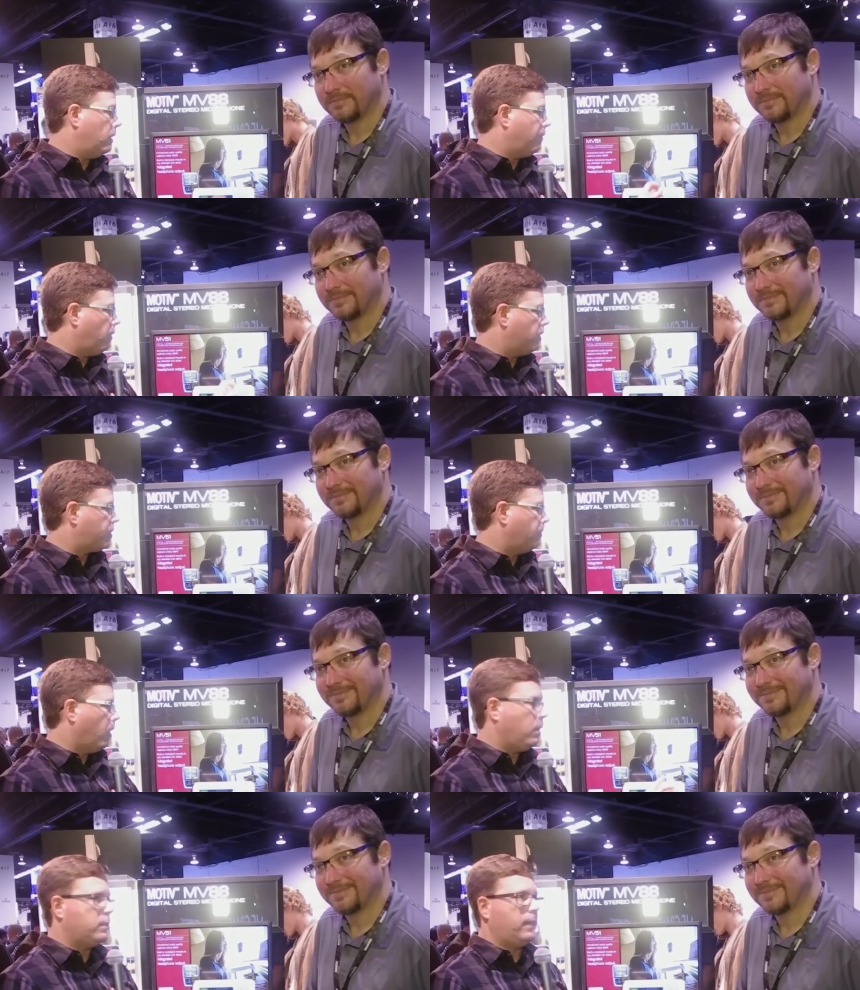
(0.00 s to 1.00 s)
Speaker 1: good for as
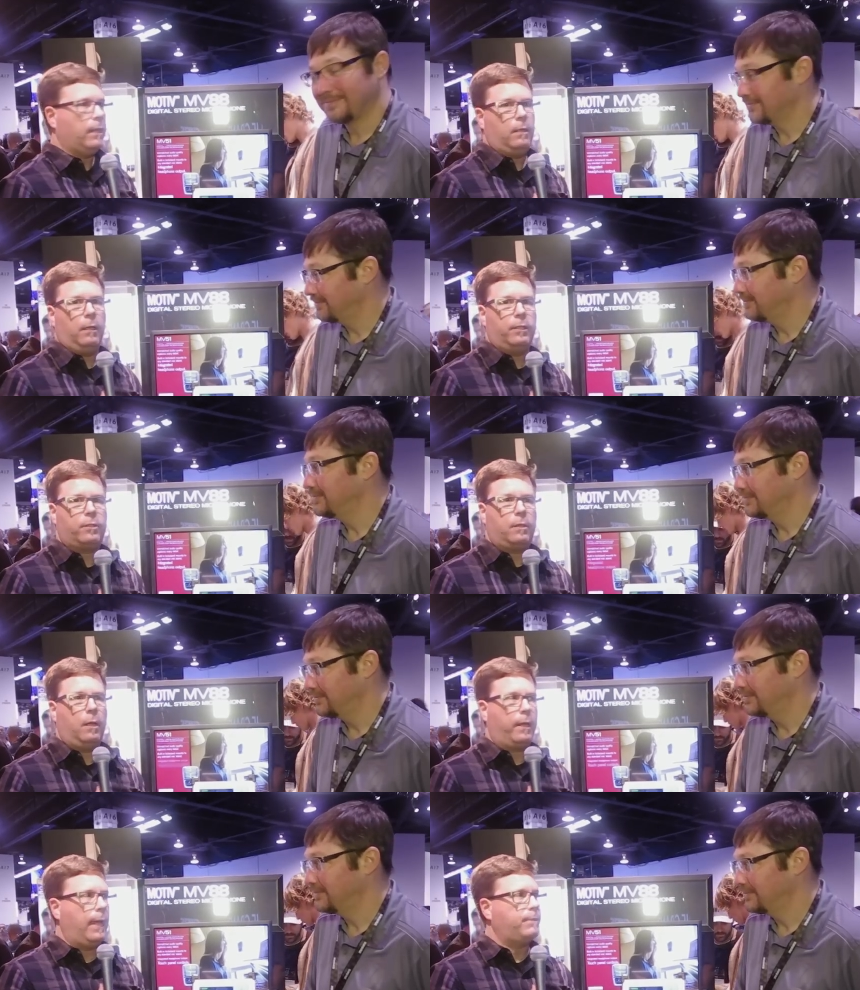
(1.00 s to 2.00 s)
small as that little
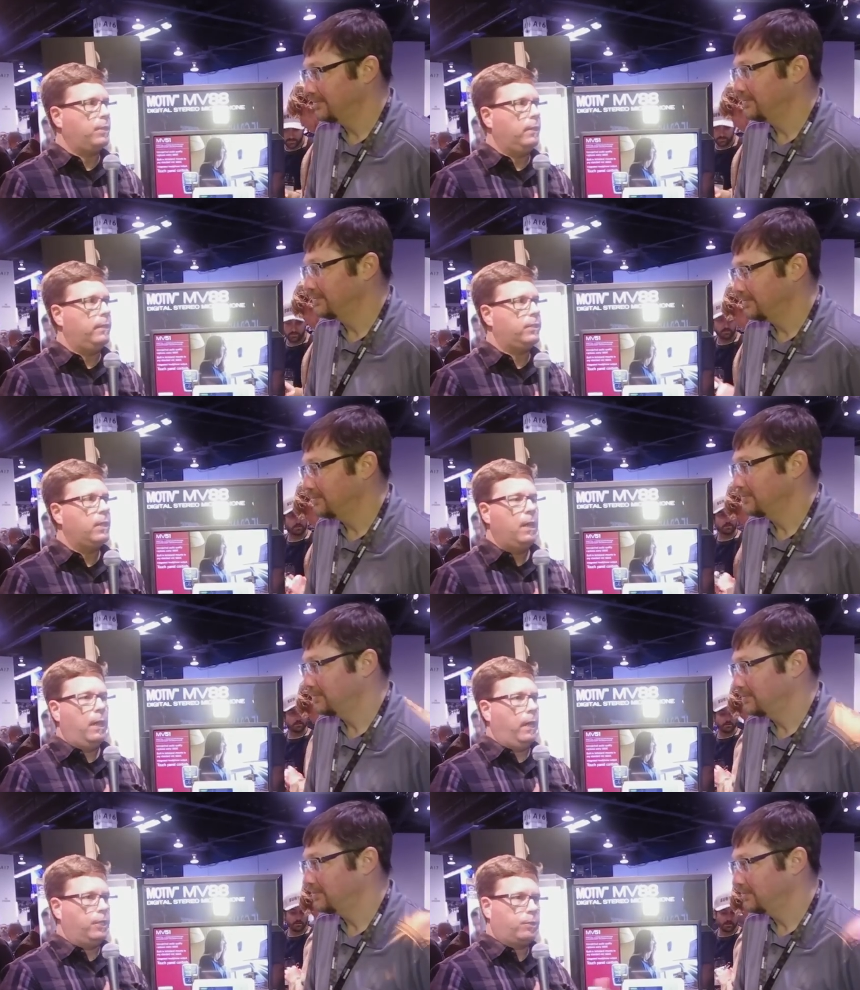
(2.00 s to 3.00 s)
uh, capsule is,
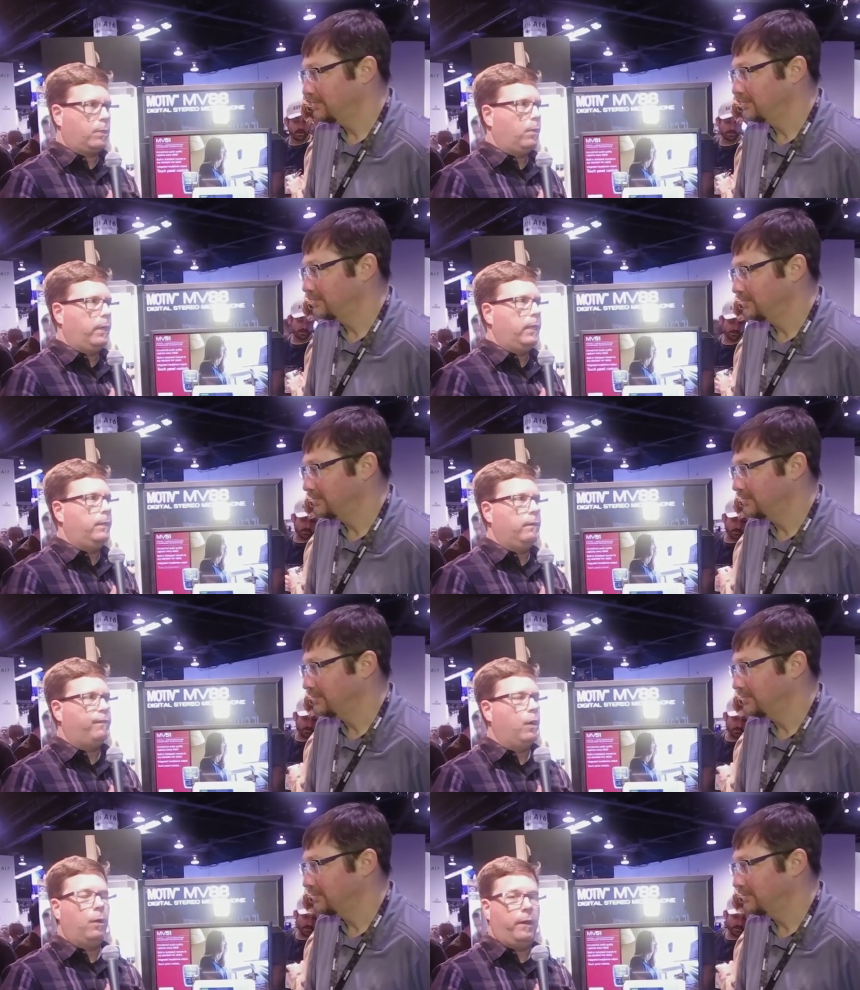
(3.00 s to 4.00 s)
and just recording into a
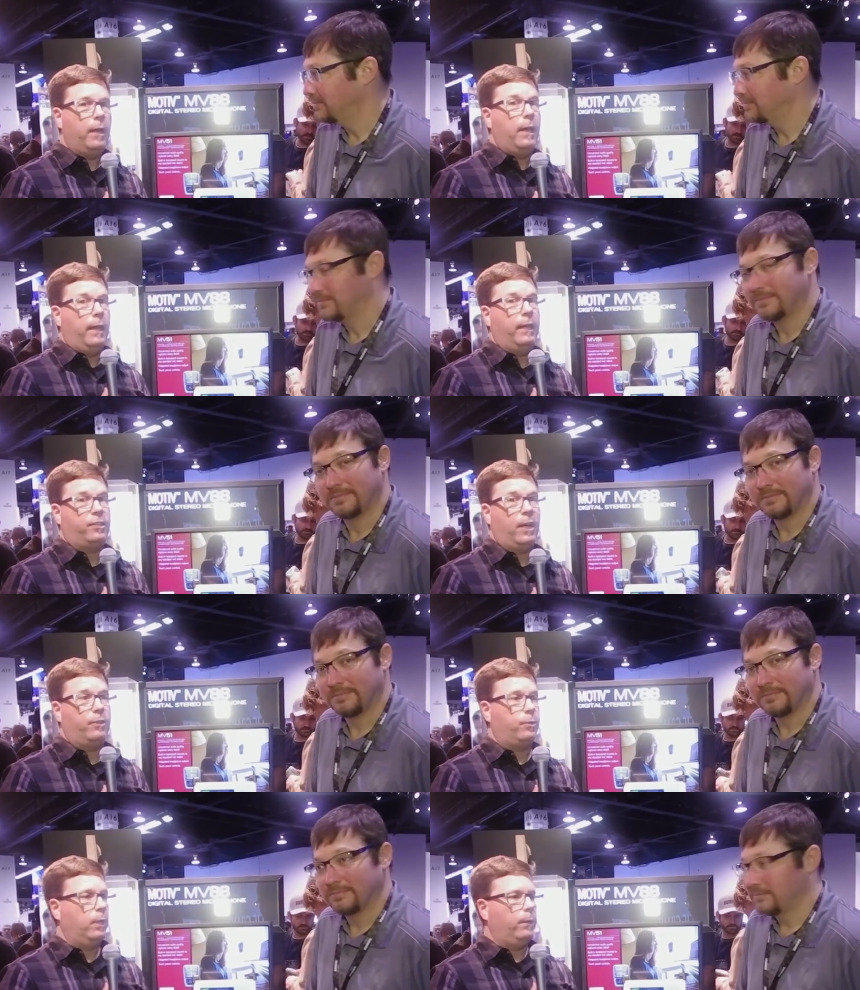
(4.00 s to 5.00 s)
phone, it
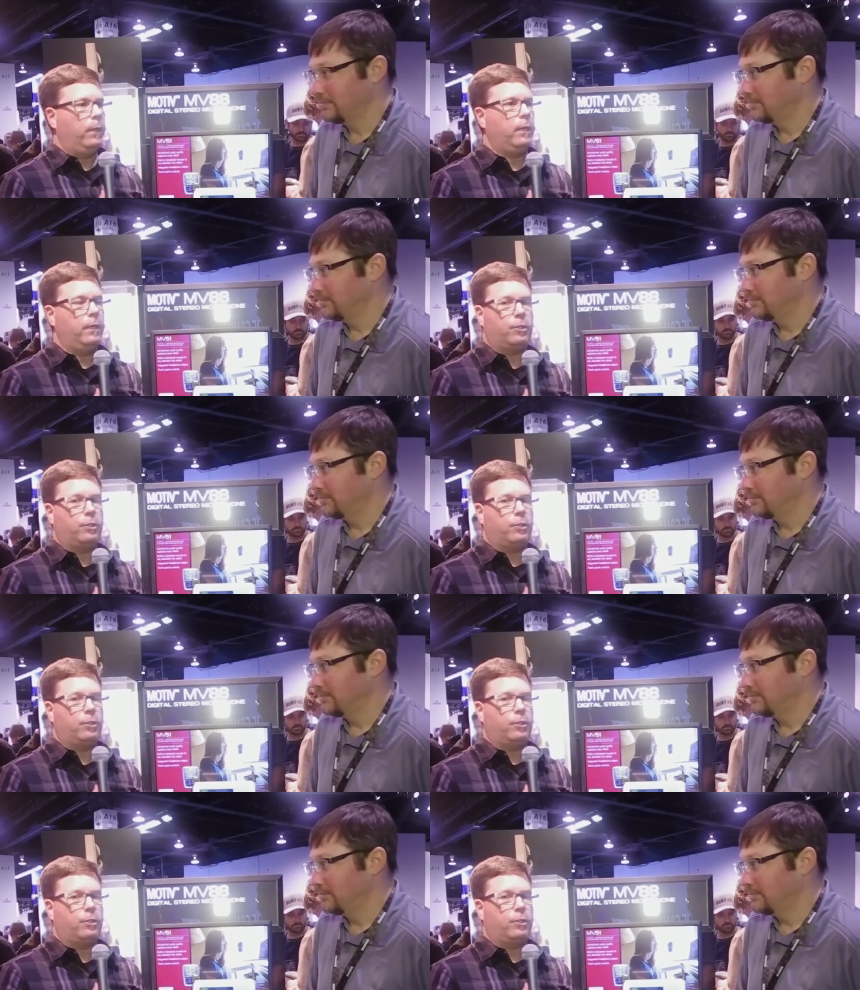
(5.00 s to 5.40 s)
sounds really, really good.